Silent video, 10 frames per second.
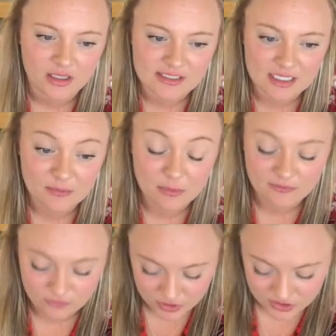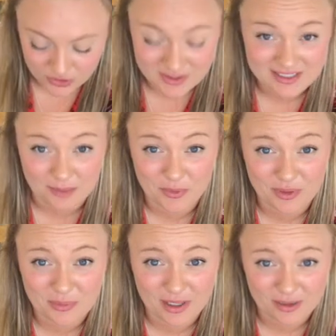Step number 4 is to assemble
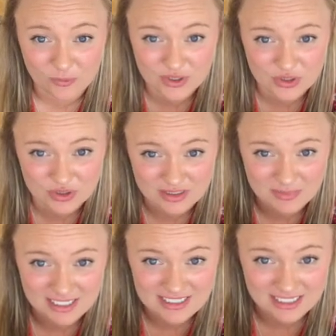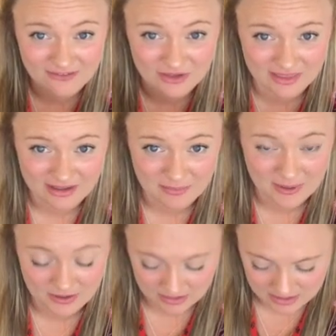the bottom once you're done painting everything
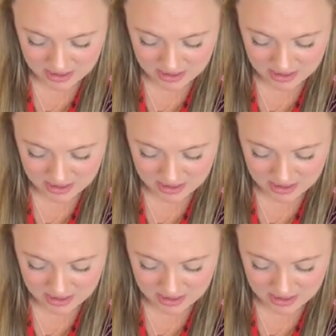about it.